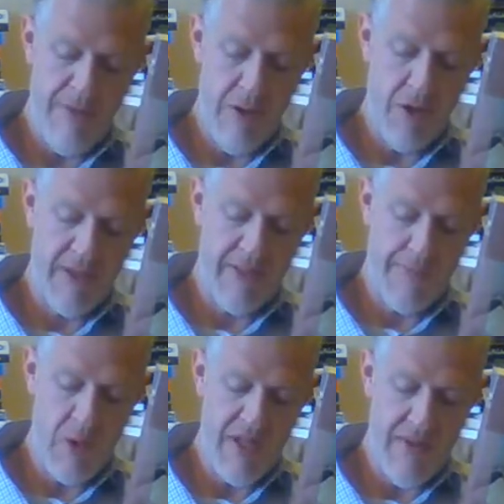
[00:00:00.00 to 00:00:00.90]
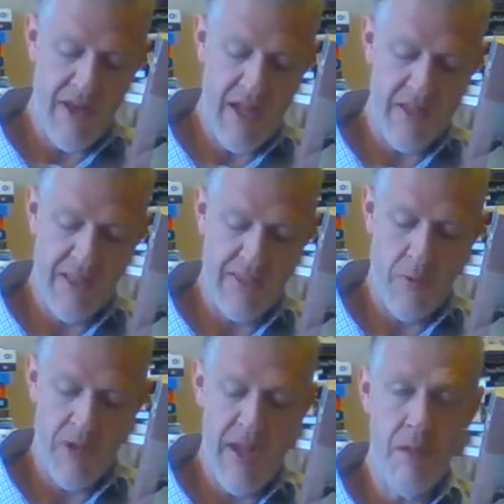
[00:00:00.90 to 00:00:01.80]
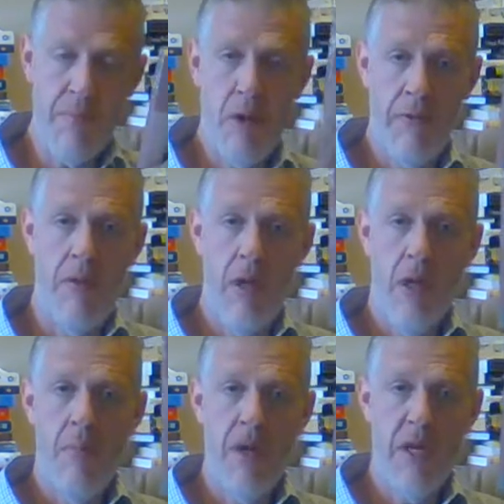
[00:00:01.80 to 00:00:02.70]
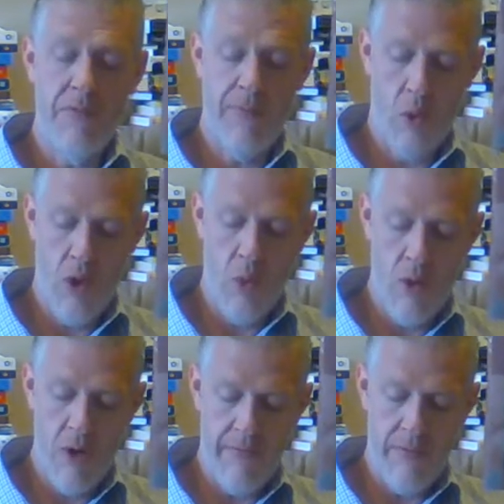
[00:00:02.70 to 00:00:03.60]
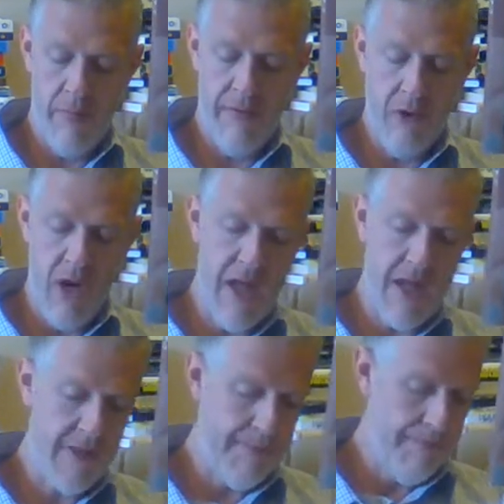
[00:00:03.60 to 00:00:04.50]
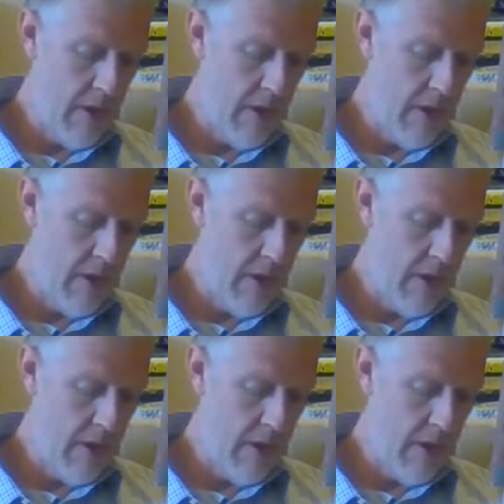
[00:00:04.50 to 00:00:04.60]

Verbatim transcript: Footnotes six forty-seven and six forty-eight are both page four oh one from the Varieties.